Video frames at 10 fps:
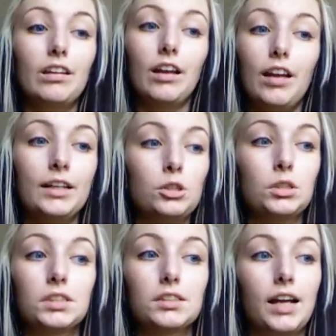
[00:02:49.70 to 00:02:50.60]
I
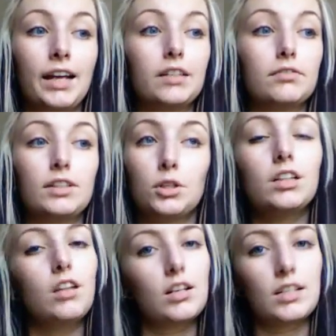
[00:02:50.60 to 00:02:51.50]
just it took a
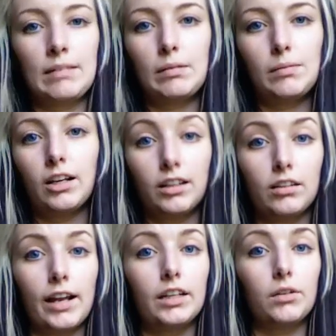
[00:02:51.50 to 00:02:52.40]
long time, I'm not gonna
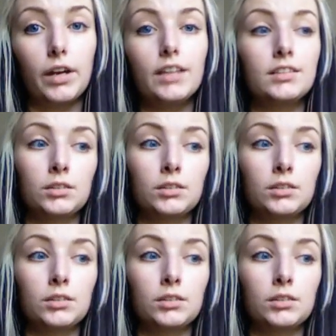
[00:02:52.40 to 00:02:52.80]
lie to you guys.